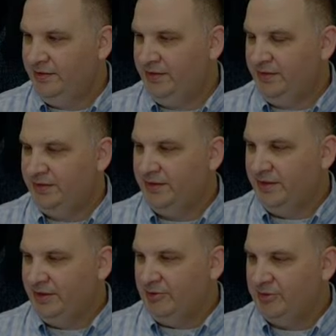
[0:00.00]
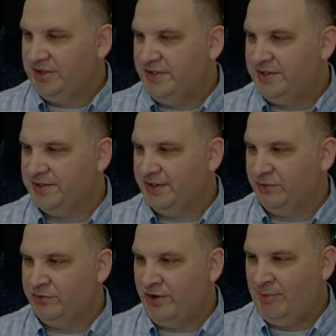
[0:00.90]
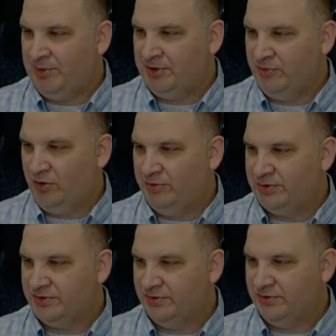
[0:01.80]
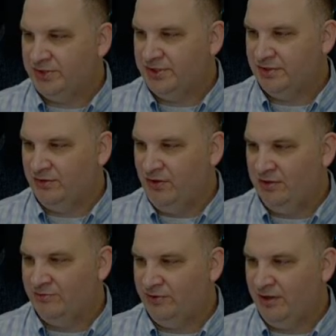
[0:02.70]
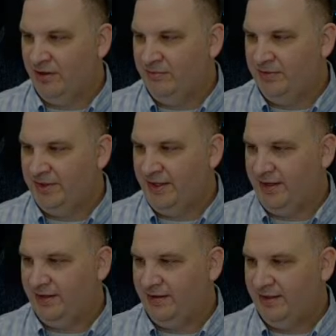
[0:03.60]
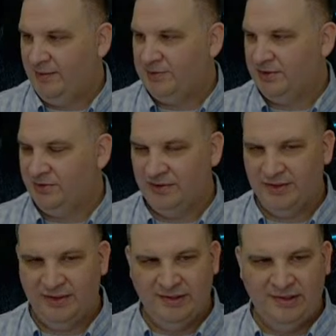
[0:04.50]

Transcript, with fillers: but she's a single drop at the moment, so she's a long farm. Yeah, absolutely.